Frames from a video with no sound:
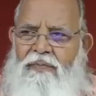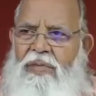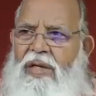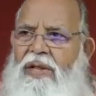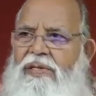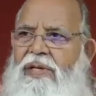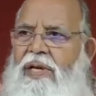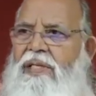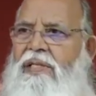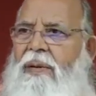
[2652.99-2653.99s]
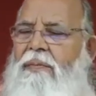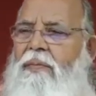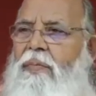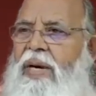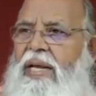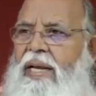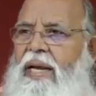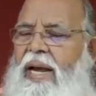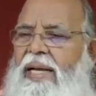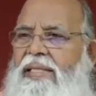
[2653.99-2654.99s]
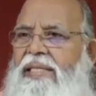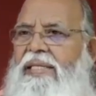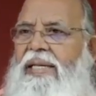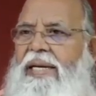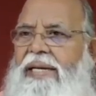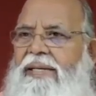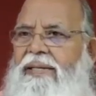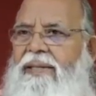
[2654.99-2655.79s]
there is somebody as a seed.